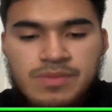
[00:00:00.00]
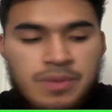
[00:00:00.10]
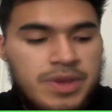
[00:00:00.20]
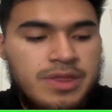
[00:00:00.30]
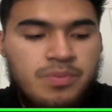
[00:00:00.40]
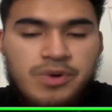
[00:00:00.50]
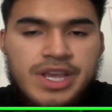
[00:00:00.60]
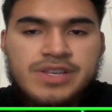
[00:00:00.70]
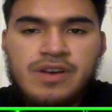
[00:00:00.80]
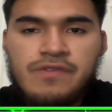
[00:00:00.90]
They beat the
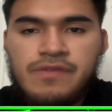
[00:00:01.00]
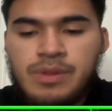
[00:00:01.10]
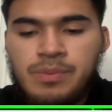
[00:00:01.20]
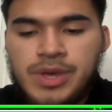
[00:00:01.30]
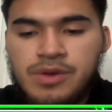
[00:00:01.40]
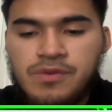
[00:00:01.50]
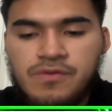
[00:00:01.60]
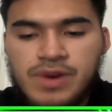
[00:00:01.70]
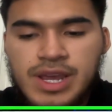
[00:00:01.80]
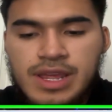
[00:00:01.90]
brakes off of the
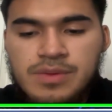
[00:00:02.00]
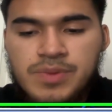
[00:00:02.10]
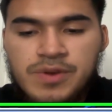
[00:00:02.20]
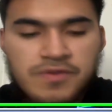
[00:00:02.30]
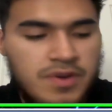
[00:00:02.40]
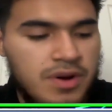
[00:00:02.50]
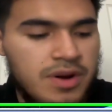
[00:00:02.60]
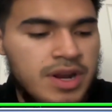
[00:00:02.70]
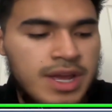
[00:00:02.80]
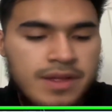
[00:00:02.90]
Bills, right? And the Bills
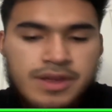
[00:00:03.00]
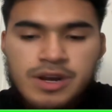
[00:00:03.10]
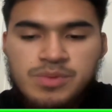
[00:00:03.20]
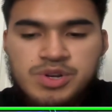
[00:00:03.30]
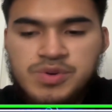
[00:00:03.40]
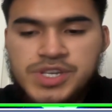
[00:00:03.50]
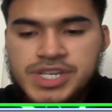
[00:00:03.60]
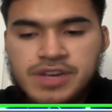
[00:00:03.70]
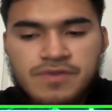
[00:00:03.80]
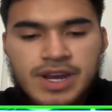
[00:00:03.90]
are the number two
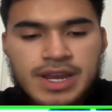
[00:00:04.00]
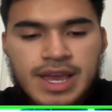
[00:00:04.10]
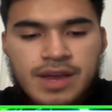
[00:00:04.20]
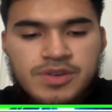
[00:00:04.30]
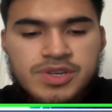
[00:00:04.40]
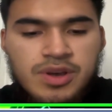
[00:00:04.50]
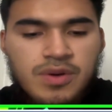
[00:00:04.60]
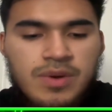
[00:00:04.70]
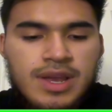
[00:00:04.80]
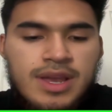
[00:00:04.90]
seed right now.
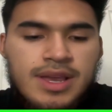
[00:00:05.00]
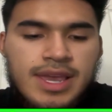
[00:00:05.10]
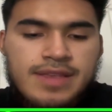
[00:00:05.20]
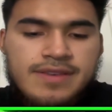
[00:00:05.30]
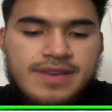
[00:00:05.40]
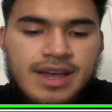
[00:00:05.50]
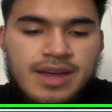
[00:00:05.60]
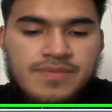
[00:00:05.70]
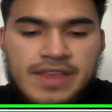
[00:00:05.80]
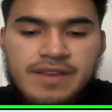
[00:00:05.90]
So it's
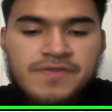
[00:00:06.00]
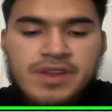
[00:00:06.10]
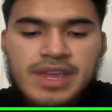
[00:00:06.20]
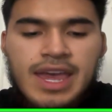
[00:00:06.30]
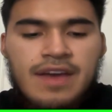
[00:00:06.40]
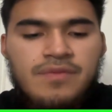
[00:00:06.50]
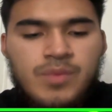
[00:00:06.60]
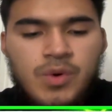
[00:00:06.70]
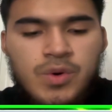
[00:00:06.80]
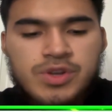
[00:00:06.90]
um they definitely have
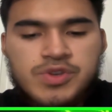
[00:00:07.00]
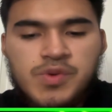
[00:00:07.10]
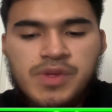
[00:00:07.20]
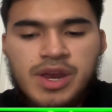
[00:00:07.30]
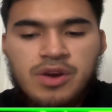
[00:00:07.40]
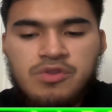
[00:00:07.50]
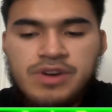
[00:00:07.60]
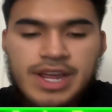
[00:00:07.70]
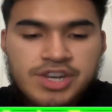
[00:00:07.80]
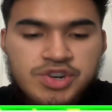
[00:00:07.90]
more to their
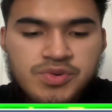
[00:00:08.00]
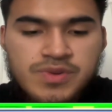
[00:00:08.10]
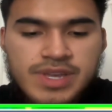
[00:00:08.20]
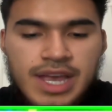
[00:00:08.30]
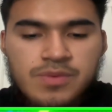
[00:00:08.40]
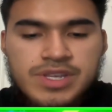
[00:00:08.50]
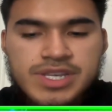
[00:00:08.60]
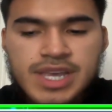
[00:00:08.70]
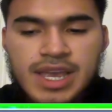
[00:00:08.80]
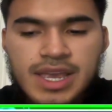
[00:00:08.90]
credentials, I would
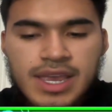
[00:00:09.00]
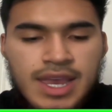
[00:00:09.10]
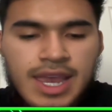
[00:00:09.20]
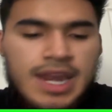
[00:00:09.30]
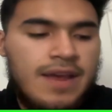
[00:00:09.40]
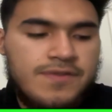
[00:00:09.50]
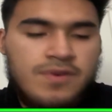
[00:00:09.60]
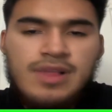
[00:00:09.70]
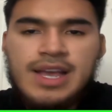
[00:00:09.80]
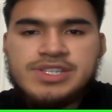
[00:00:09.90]
say. And
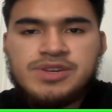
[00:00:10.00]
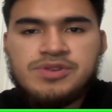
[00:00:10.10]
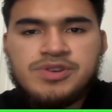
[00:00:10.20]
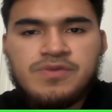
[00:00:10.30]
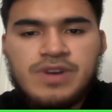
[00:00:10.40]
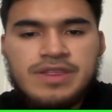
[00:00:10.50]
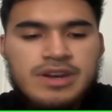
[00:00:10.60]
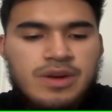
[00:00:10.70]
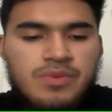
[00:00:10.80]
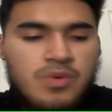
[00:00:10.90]
after last year too, right? The
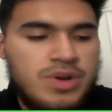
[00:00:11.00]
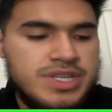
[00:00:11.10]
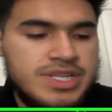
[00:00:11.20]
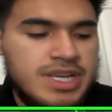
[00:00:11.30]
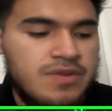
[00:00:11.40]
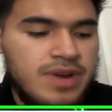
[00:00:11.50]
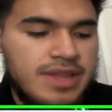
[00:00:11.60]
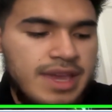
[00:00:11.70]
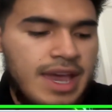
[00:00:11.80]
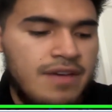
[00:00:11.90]
number one seed,
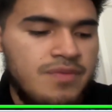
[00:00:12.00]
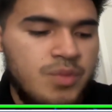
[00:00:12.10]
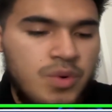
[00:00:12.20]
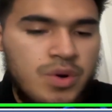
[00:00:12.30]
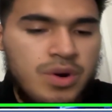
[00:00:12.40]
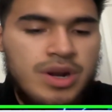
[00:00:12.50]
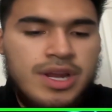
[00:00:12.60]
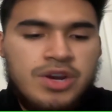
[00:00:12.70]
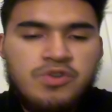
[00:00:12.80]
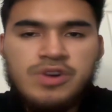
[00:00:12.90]
right? They have more
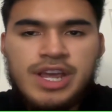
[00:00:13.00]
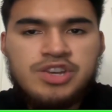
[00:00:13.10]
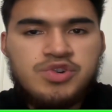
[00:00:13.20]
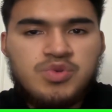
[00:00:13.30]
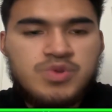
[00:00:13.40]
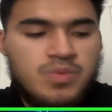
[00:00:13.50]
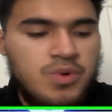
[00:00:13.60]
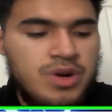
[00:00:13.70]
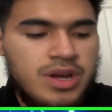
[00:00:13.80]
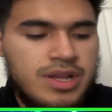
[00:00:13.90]
credentials,
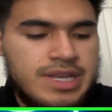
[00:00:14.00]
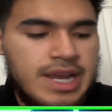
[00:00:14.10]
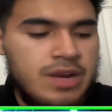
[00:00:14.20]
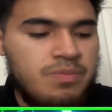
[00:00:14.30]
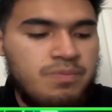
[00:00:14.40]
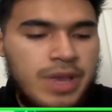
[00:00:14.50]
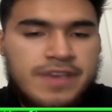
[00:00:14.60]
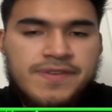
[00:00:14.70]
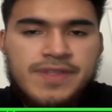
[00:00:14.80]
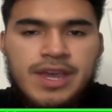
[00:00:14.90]
more to, to kind of
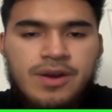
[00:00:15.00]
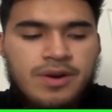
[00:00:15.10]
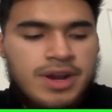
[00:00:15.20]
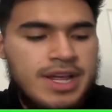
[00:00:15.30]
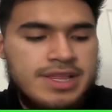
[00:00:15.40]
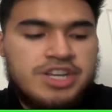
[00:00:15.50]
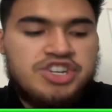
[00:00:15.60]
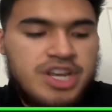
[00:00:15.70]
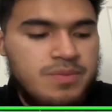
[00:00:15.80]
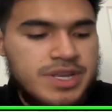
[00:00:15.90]
base their
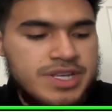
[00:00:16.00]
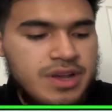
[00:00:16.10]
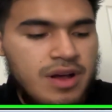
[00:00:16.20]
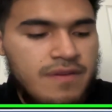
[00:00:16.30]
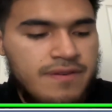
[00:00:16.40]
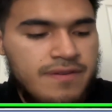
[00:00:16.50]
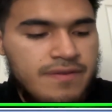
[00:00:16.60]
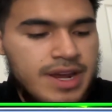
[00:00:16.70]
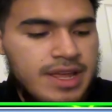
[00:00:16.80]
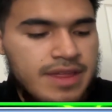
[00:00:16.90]
legitimacy off of, right?